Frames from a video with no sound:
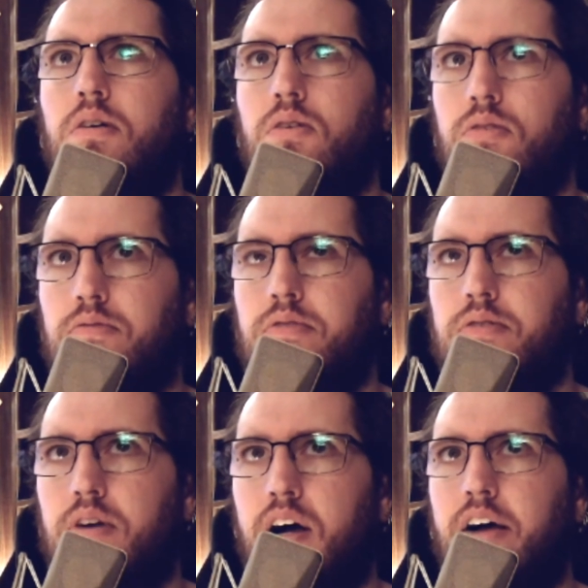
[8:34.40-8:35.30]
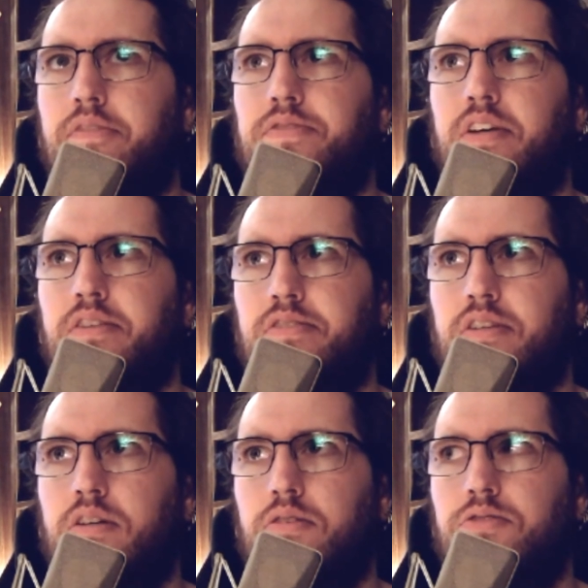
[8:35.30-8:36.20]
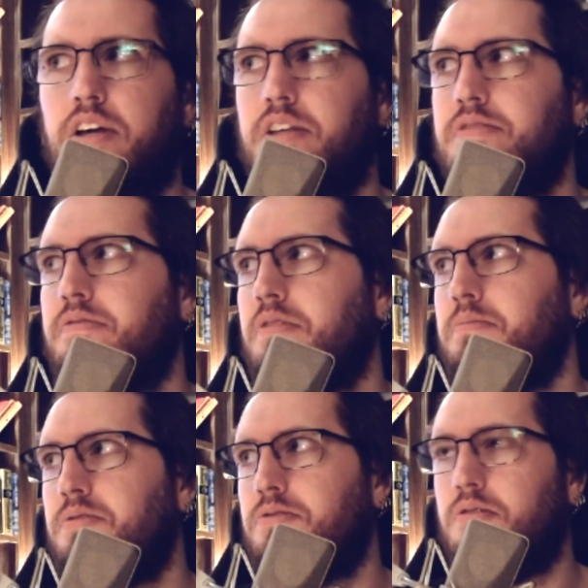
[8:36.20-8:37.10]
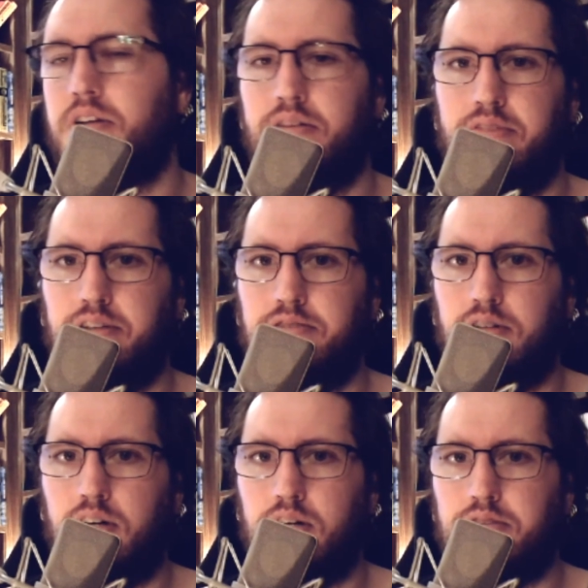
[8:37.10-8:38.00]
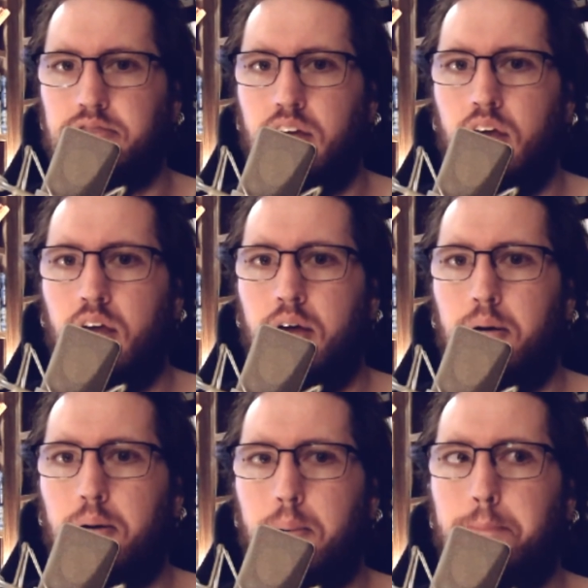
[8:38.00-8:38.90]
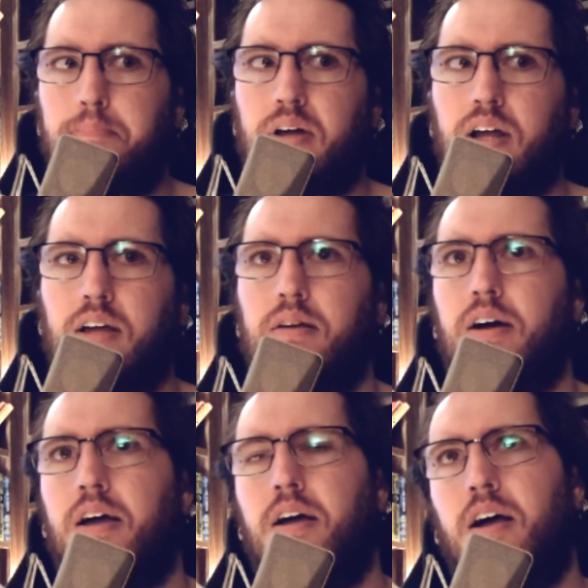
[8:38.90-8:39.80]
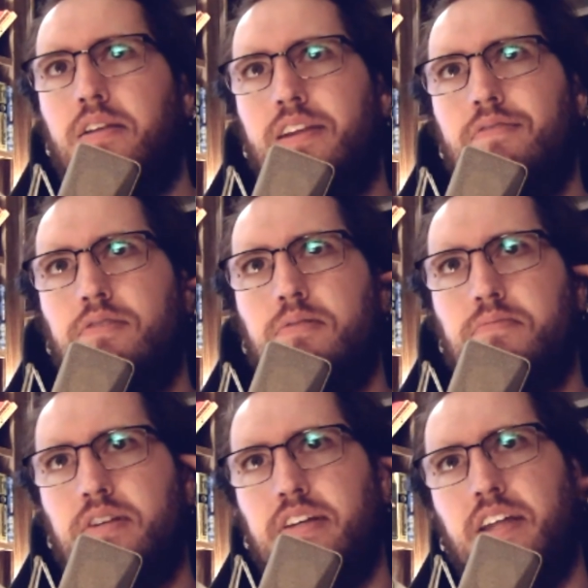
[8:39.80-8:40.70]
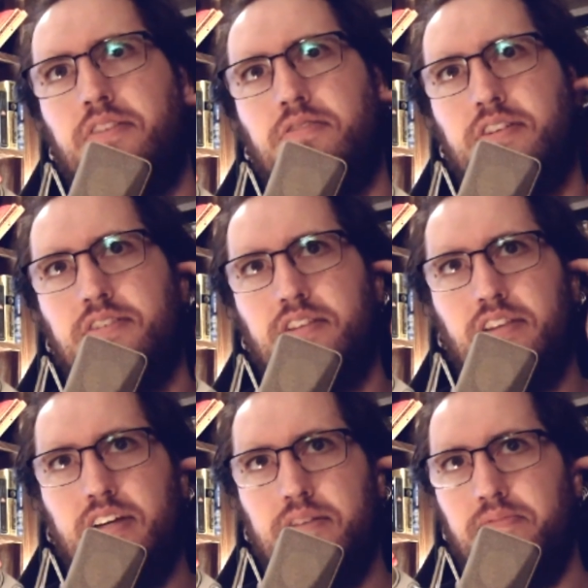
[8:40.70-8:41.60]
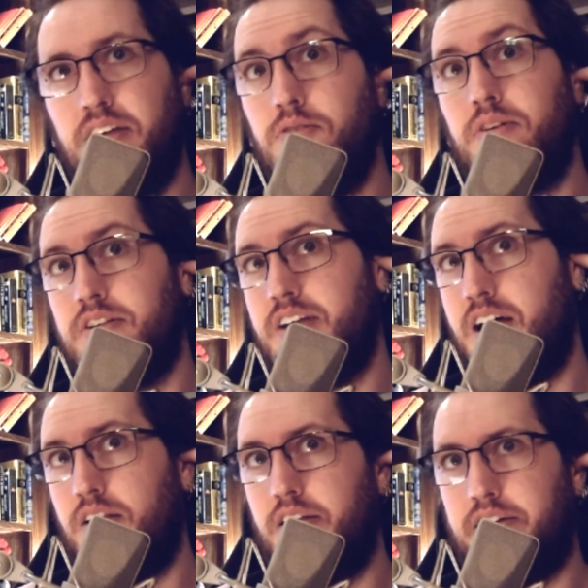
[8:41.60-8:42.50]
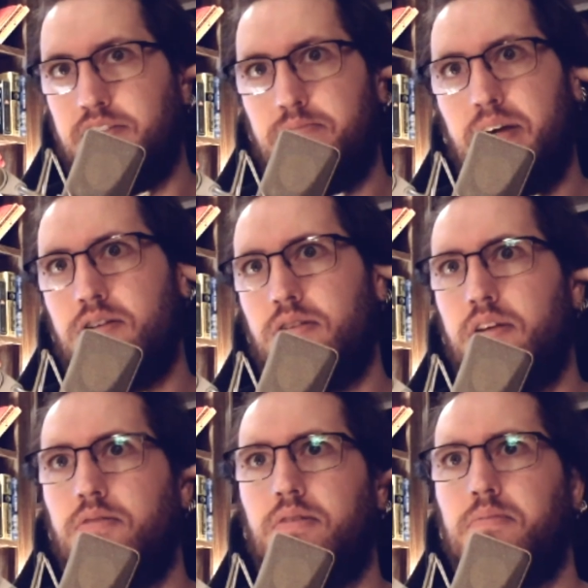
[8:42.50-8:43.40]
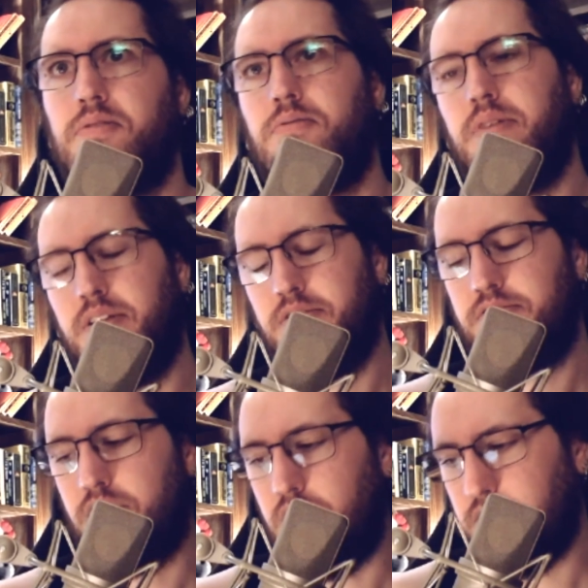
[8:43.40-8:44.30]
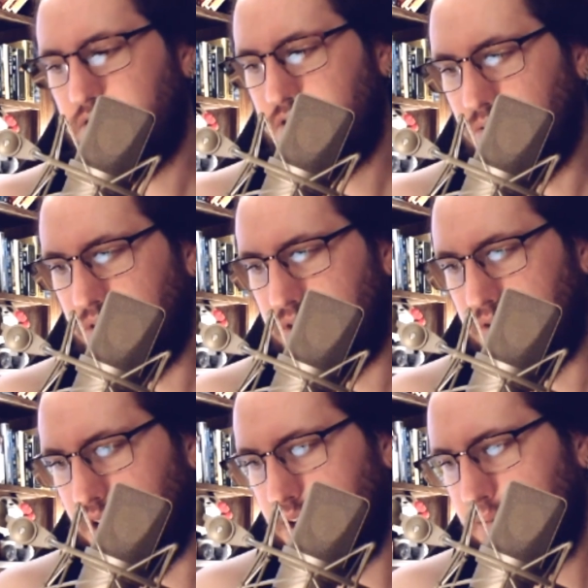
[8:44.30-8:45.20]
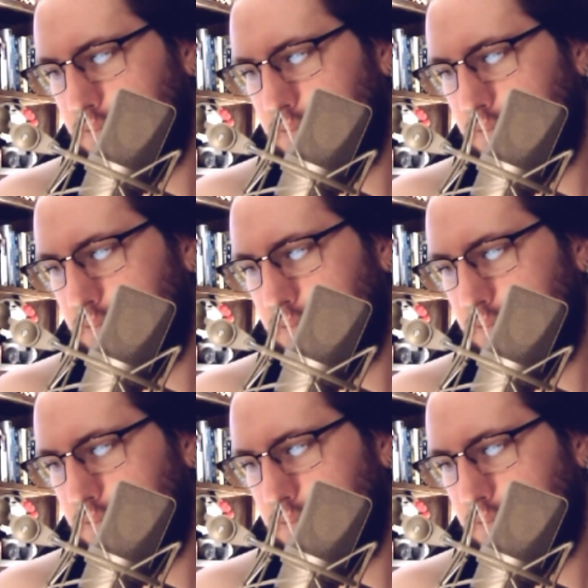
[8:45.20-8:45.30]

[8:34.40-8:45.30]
overdrives and signal chains for the majority of these songs but I, I, I leveled them together decently, and you can tell, like especially going between songs two and three,